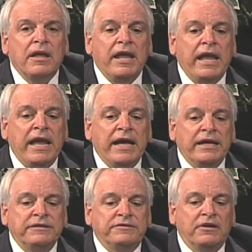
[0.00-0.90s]

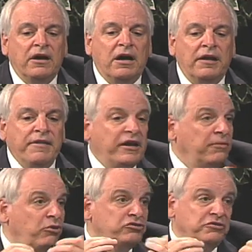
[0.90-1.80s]
And then
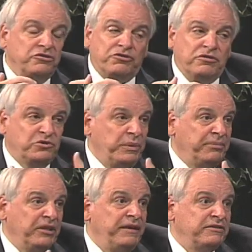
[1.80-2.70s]
commercial insurance, we
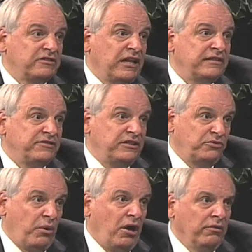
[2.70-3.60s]
believe, is less as
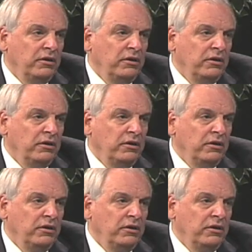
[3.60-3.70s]
well.